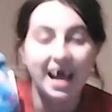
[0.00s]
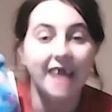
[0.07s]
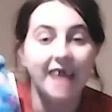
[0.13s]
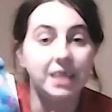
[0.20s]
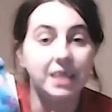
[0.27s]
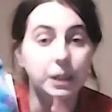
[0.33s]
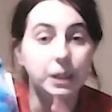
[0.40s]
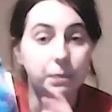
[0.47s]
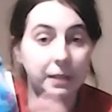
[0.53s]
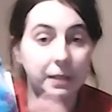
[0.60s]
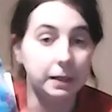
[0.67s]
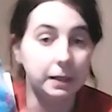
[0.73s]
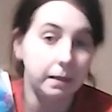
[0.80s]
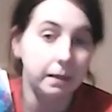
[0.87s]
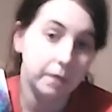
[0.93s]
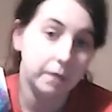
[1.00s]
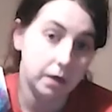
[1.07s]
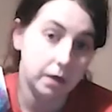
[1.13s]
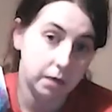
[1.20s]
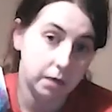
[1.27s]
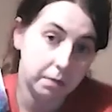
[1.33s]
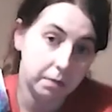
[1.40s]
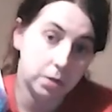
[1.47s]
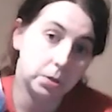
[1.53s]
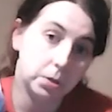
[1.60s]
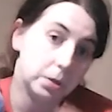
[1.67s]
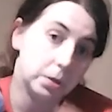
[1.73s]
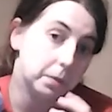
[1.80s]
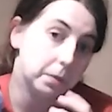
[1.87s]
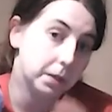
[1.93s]
And this is specifically
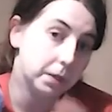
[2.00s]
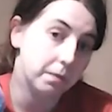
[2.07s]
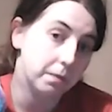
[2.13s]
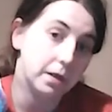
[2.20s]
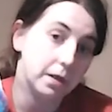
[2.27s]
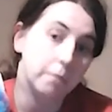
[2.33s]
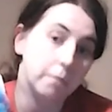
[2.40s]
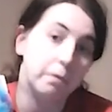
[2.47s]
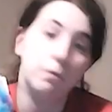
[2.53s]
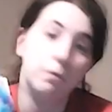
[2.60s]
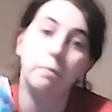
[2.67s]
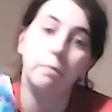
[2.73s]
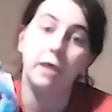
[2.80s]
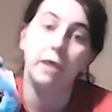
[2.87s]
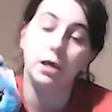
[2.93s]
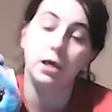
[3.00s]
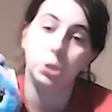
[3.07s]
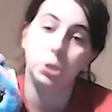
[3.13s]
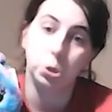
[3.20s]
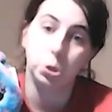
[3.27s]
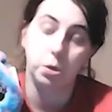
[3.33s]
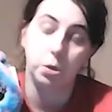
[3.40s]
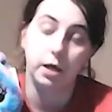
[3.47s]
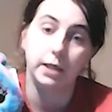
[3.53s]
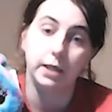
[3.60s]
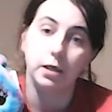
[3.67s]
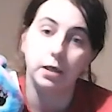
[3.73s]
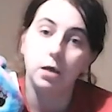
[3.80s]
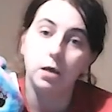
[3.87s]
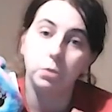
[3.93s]
because of something that Build-A-Bear had tried,
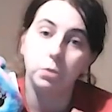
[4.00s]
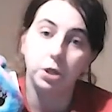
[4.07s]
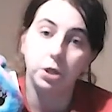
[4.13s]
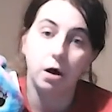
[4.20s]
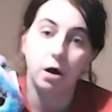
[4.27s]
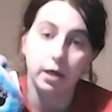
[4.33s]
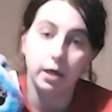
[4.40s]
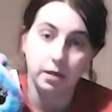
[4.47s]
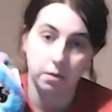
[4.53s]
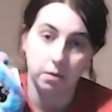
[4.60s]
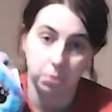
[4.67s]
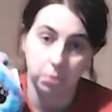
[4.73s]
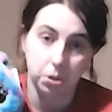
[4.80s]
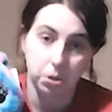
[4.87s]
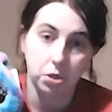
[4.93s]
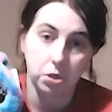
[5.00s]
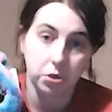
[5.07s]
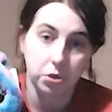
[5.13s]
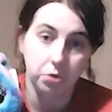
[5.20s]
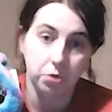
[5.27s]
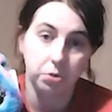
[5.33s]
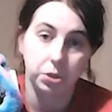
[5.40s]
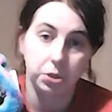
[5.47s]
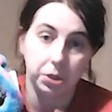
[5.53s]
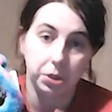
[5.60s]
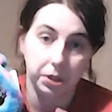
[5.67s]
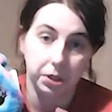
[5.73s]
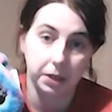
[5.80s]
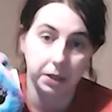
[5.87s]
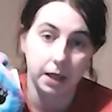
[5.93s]
which I think was a huge
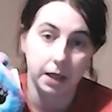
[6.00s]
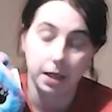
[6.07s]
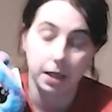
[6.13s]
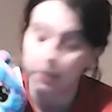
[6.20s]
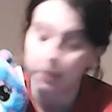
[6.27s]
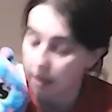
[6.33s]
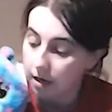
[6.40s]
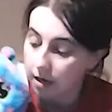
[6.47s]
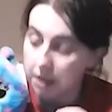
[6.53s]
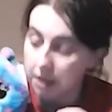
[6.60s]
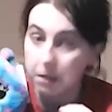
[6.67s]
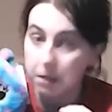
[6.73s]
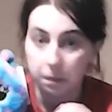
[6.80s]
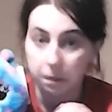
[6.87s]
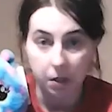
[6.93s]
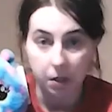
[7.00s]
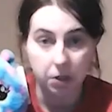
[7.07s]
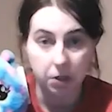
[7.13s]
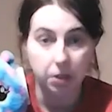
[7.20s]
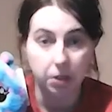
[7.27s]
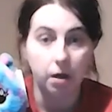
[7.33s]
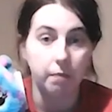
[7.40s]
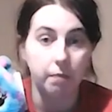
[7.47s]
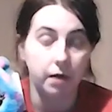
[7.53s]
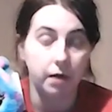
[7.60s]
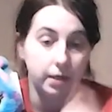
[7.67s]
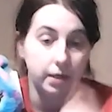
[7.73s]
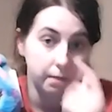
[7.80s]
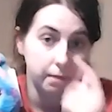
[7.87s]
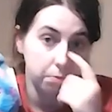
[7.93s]
success. It's the first time that
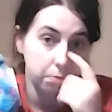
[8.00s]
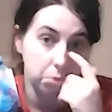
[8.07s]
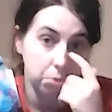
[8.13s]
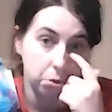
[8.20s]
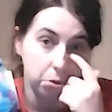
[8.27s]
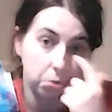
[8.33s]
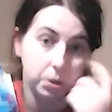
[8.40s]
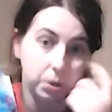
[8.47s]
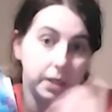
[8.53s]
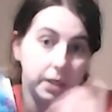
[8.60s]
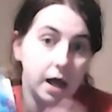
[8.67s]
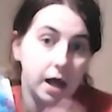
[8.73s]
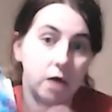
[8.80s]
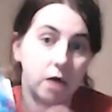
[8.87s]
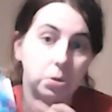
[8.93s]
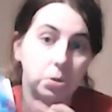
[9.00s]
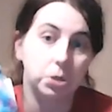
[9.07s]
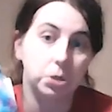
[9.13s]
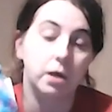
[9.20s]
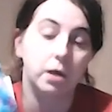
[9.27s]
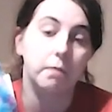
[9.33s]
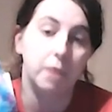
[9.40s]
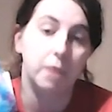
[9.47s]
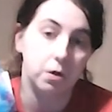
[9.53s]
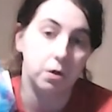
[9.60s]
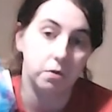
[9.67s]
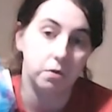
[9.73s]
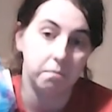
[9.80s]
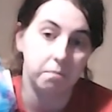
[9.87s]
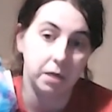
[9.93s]
I'd ever recorded outside of my
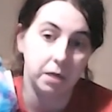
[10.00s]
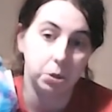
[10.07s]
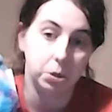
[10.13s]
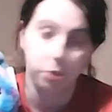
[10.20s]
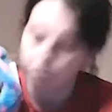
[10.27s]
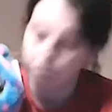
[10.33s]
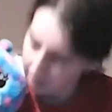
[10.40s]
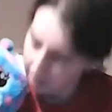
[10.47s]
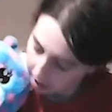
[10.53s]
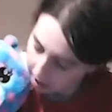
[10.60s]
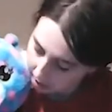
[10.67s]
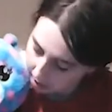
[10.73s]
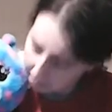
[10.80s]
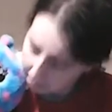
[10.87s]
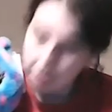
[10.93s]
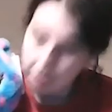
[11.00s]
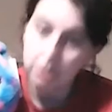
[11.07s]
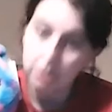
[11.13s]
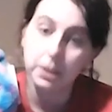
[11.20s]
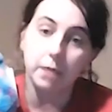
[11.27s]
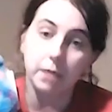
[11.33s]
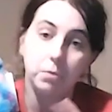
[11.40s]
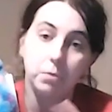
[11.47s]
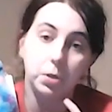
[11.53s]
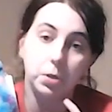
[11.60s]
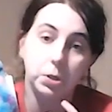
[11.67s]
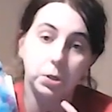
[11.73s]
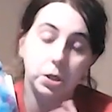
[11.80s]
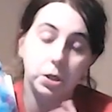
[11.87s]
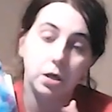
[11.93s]
own bedroom, because it
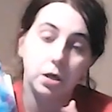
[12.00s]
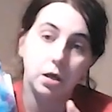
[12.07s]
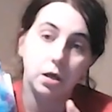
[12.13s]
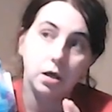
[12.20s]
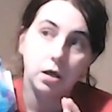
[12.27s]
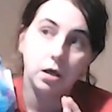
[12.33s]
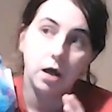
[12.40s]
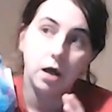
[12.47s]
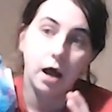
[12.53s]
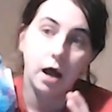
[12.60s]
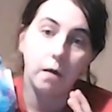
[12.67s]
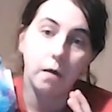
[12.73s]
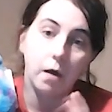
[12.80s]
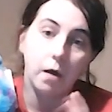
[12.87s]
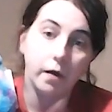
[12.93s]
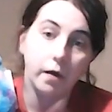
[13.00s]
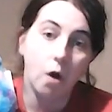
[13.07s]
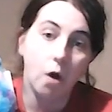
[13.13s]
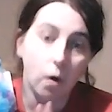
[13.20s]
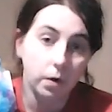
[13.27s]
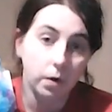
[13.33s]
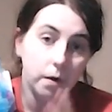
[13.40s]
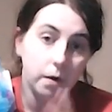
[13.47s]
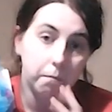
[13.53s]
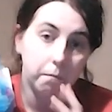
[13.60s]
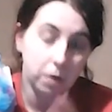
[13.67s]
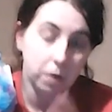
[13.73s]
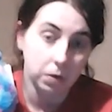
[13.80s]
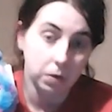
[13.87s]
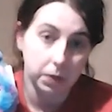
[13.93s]
was an
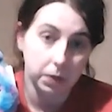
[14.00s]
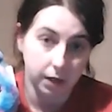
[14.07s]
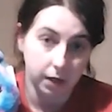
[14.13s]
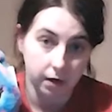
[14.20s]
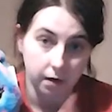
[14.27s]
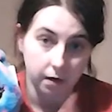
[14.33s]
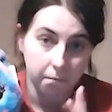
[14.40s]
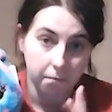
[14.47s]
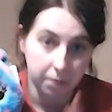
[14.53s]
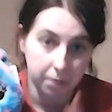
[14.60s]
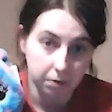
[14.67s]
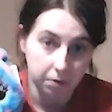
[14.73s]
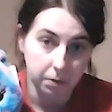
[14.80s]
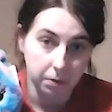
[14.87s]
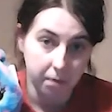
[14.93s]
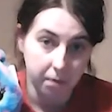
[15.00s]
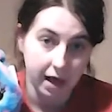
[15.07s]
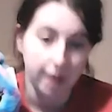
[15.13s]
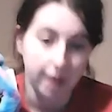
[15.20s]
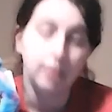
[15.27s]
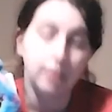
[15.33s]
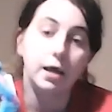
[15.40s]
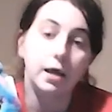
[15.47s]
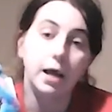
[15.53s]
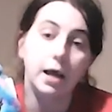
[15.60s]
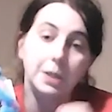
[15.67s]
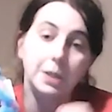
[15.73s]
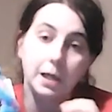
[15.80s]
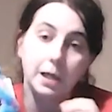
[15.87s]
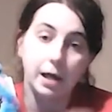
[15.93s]
unboxing Build-A-Bear. It
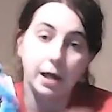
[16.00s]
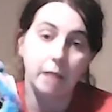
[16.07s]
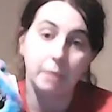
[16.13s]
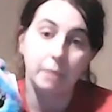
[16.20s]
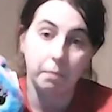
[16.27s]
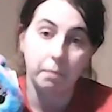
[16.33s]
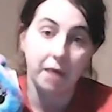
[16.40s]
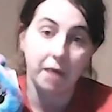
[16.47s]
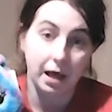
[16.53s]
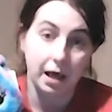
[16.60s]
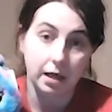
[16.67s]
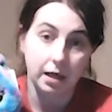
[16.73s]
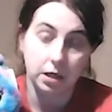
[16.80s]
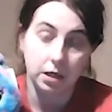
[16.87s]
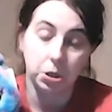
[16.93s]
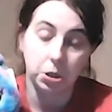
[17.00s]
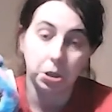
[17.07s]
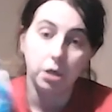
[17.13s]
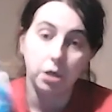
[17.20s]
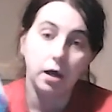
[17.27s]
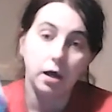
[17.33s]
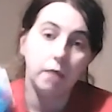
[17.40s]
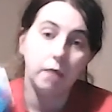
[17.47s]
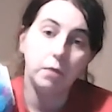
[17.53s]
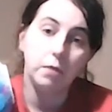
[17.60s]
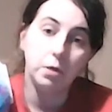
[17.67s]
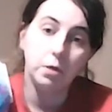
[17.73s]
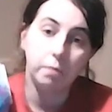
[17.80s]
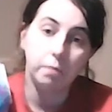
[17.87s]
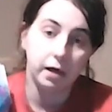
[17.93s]
actually came in a package, and when
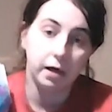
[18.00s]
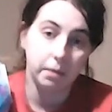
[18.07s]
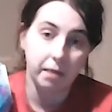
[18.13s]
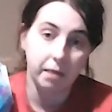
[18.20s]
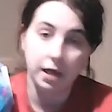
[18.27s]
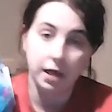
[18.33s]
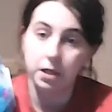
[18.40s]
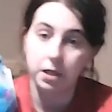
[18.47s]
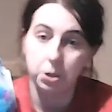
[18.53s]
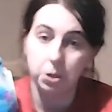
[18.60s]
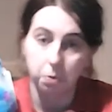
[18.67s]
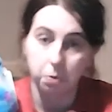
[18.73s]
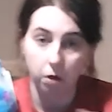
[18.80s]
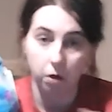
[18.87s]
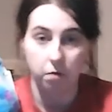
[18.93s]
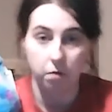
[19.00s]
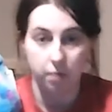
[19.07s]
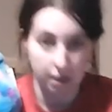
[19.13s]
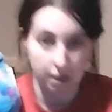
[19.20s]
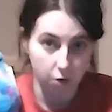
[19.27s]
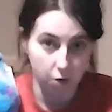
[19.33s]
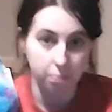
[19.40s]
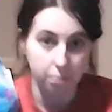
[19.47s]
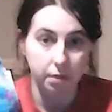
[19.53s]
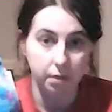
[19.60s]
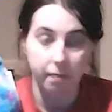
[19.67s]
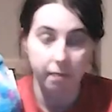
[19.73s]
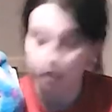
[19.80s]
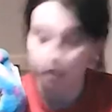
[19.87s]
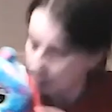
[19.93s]
you buy the package, they open the
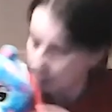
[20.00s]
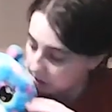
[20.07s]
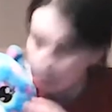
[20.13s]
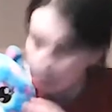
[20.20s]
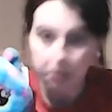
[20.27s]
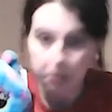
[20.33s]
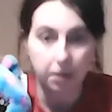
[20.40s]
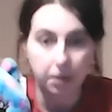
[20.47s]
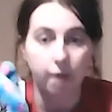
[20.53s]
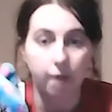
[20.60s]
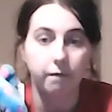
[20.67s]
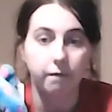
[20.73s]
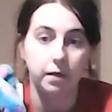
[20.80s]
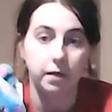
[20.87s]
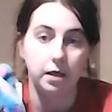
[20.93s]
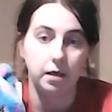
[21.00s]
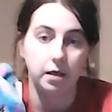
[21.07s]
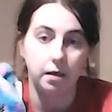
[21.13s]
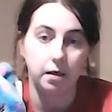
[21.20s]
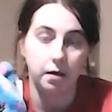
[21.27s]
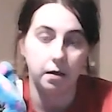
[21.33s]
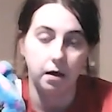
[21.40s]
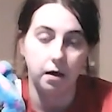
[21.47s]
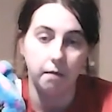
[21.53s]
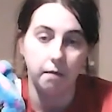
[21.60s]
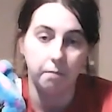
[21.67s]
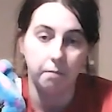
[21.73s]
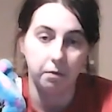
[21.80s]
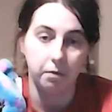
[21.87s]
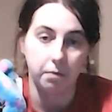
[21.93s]
package, stuff the
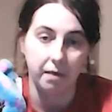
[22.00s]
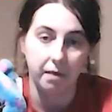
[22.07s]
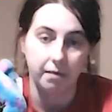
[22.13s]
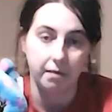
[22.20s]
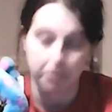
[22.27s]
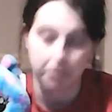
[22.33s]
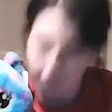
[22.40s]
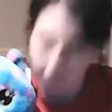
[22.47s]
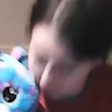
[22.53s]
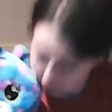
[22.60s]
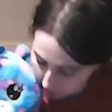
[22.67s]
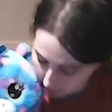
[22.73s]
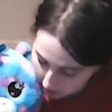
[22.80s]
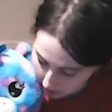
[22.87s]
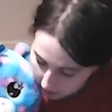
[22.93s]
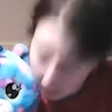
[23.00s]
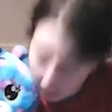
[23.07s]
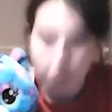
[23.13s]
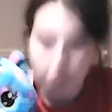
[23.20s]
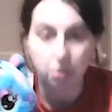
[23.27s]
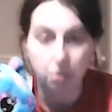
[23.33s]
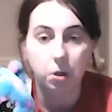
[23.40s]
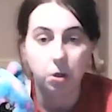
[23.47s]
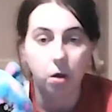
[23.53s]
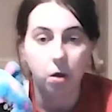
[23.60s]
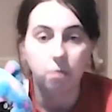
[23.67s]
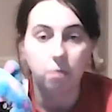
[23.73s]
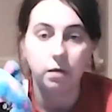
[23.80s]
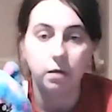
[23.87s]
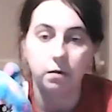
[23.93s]
Build-A-Bear inside. It's got its
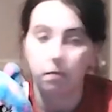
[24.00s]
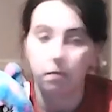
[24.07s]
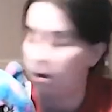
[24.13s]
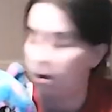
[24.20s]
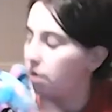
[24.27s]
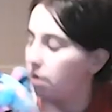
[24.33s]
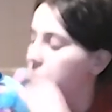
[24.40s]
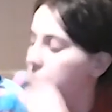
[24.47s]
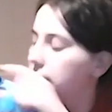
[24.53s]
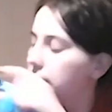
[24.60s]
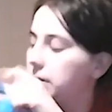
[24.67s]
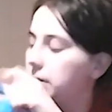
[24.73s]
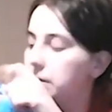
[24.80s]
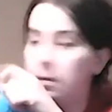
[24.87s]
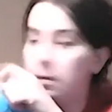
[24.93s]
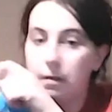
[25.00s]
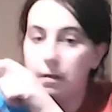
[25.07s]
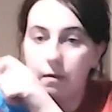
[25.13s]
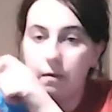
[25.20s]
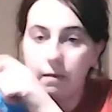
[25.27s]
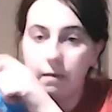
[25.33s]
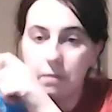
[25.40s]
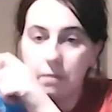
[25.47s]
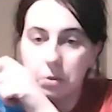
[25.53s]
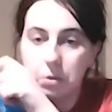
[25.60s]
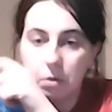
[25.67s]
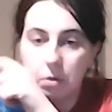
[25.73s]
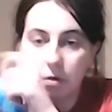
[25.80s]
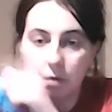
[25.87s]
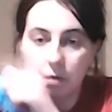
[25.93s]
own little heart, and Olivia's
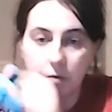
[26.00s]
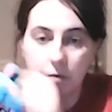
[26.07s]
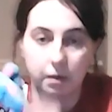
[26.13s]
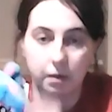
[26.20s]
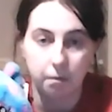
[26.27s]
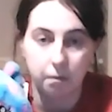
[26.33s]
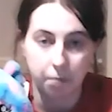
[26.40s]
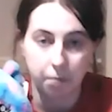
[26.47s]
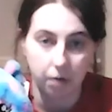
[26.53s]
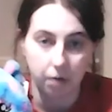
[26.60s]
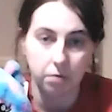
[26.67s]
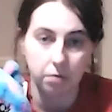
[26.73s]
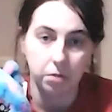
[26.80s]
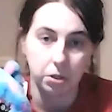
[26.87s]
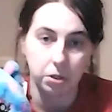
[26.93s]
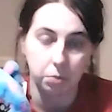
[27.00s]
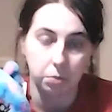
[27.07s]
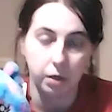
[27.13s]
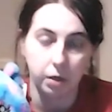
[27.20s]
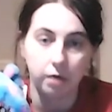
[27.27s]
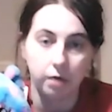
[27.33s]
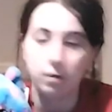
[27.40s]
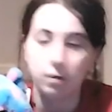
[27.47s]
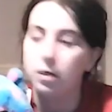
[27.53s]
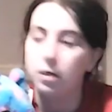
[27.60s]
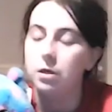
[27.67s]
got her own little bow as well.